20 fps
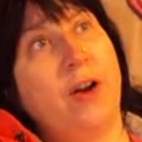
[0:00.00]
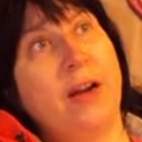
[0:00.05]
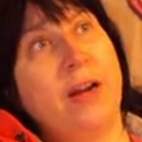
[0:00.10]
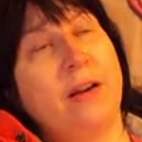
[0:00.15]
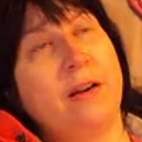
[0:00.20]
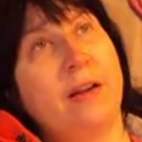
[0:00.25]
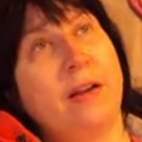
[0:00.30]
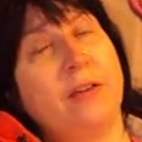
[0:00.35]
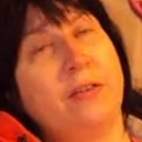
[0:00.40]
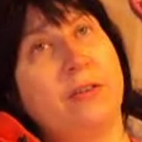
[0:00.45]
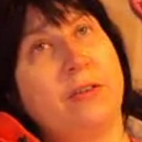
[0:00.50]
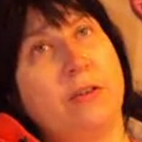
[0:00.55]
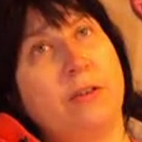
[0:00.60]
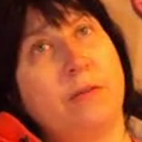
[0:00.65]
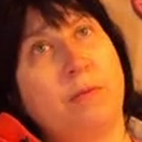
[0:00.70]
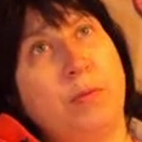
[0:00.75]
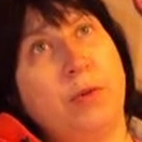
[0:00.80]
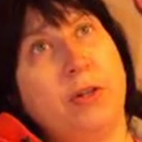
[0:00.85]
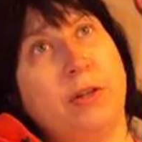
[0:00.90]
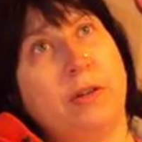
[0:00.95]
fight and I
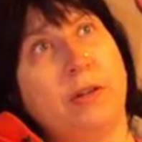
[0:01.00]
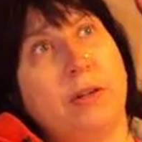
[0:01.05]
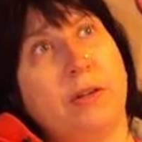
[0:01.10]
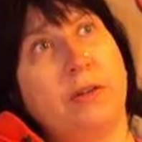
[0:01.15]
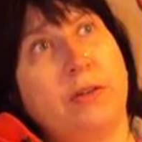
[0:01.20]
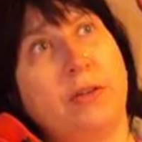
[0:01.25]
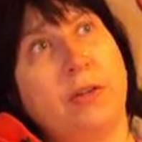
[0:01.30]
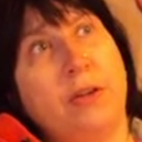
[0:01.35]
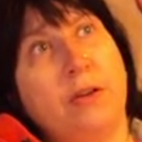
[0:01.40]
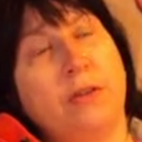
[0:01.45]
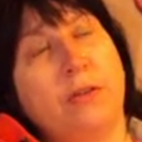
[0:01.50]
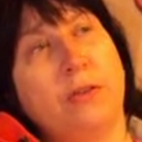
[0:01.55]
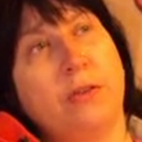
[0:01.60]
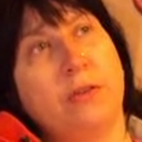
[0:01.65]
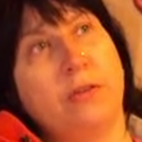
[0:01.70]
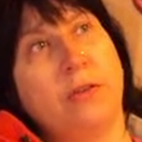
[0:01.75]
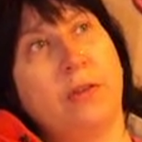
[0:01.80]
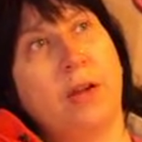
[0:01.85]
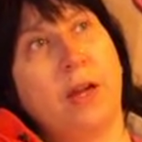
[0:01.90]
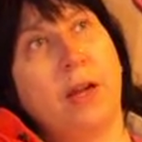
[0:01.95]
still put the
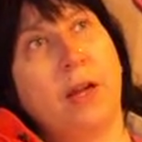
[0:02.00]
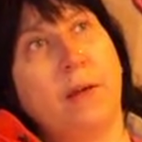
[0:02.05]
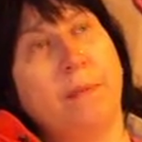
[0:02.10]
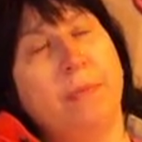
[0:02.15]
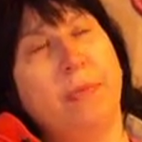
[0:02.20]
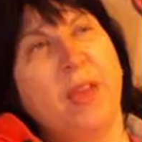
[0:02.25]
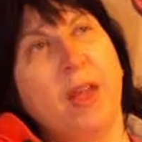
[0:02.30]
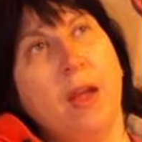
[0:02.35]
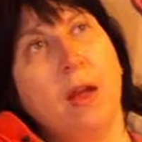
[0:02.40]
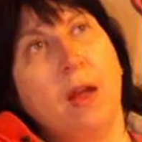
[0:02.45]
excuses like